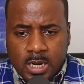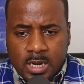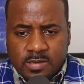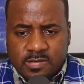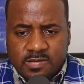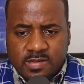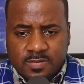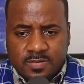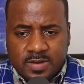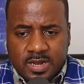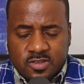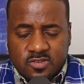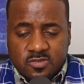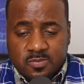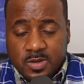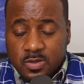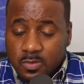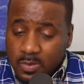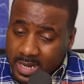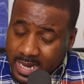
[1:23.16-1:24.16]
Stephen A.
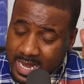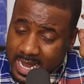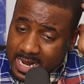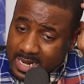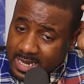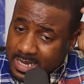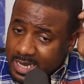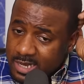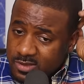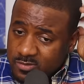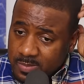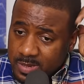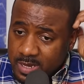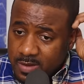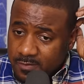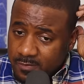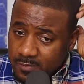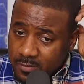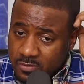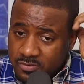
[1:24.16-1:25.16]
Smith, where they had
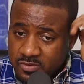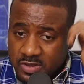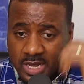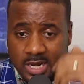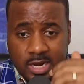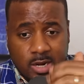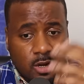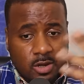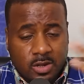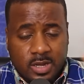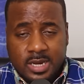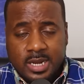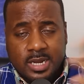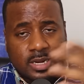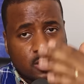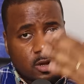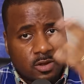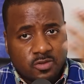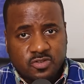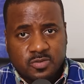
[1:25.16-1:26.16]
ESPN First Take, and
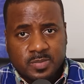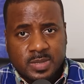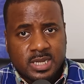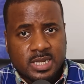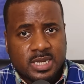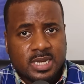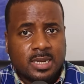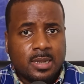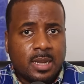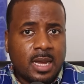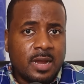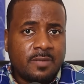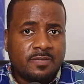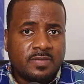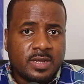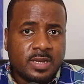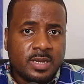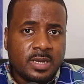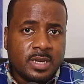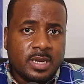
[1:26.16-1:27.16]
then ultimately he
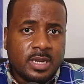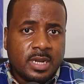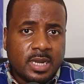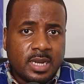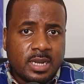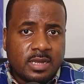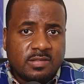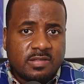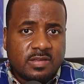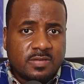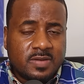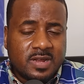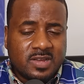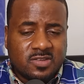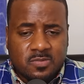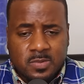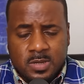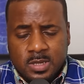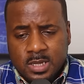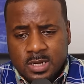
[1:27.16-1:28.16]
left. And then Stephen A.
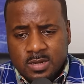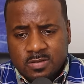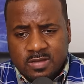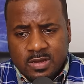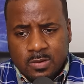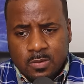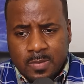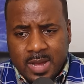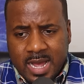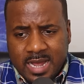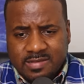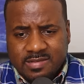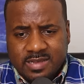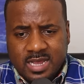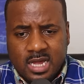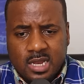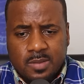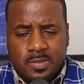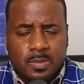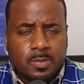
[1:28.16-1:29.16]
Smith did his thing with Max
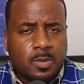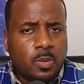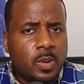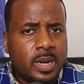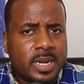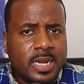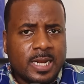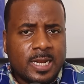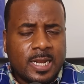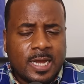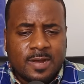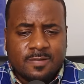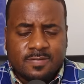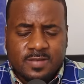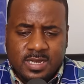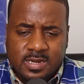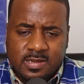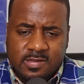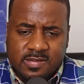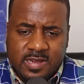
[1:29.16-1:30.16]
Kellerman. But when he
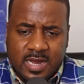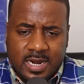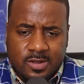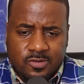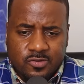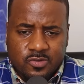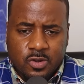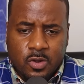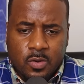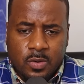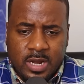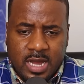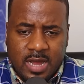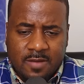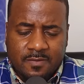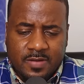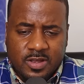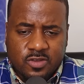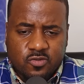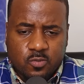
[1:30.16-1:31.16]
left, he decided to go to
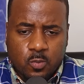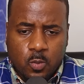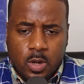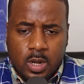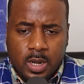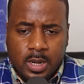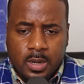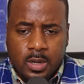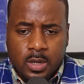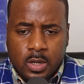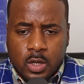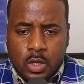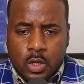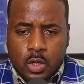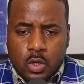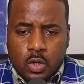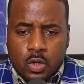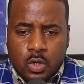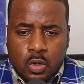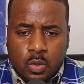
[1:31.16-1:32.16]
FS1,
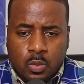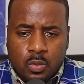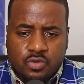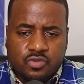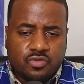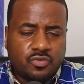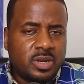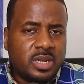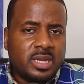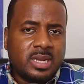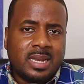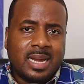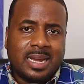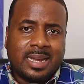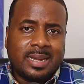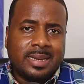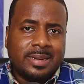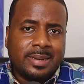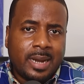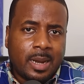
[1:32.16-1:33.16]
who was really
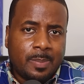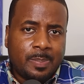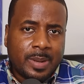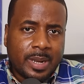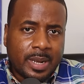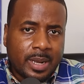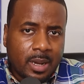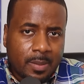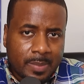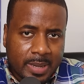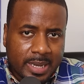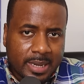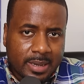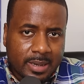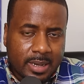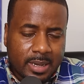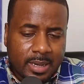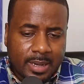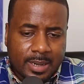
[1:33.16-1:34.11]
like an up-and-coming